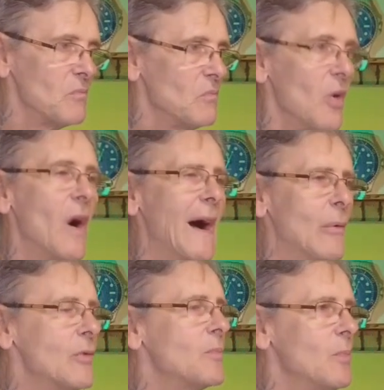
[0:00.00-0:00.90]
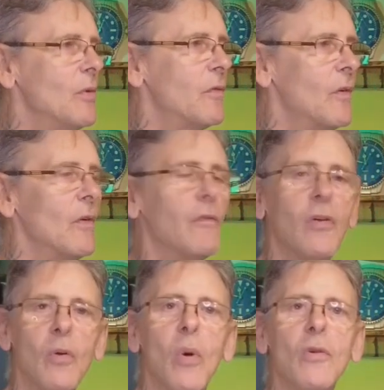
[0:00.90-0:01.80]
not hours but for
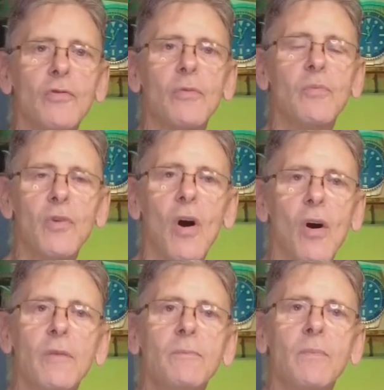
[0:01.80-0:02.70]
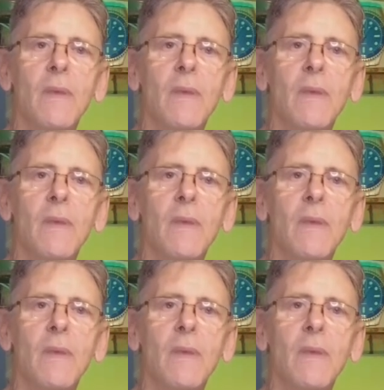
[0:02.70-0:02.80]
quite some time,